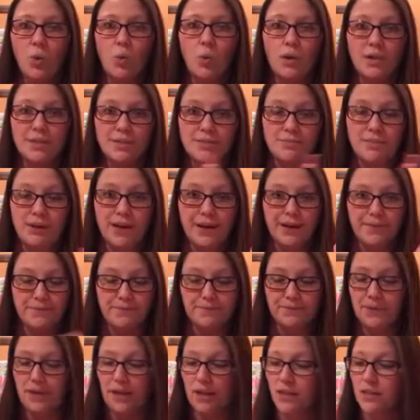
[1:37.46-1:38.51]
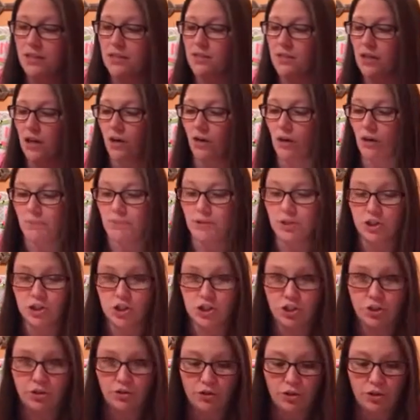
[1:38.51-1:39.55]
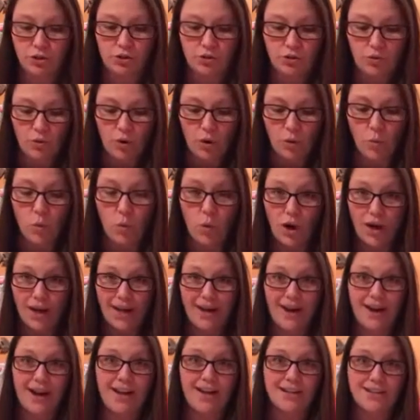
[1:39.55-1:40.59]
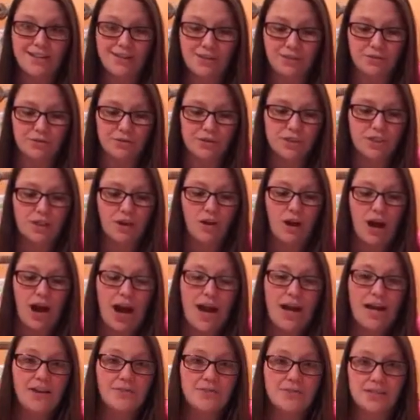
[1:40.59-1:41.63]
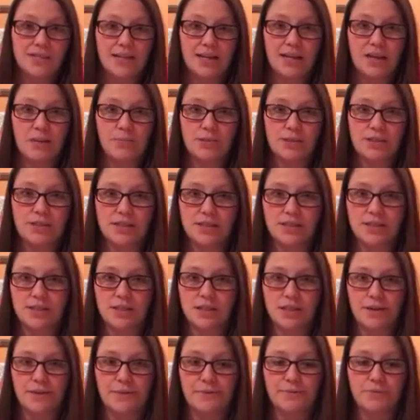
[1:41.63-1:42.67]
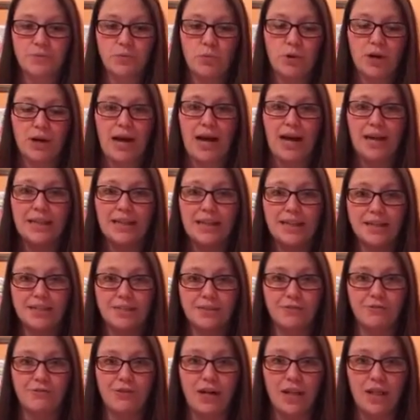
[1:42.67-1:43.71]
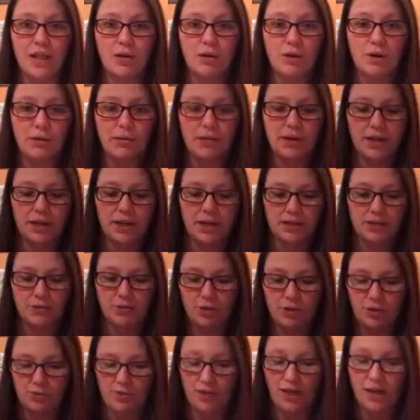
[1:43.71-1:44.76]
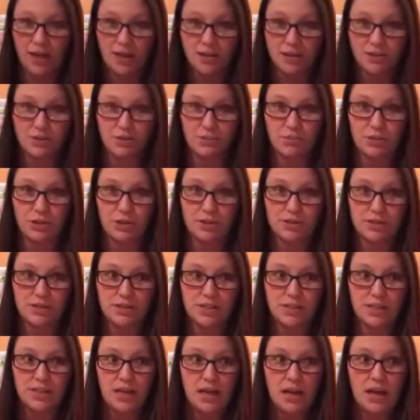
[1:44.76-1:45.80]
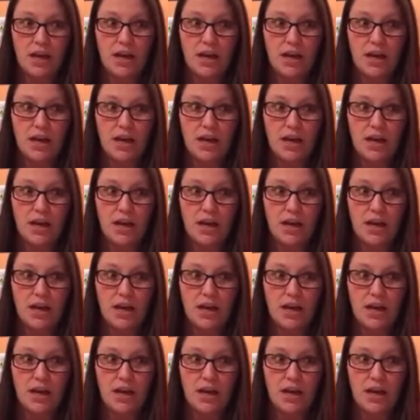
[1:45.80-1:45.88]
one spot. So I'm going to show you what I do. So I have set up a system where I like to follow up with my customers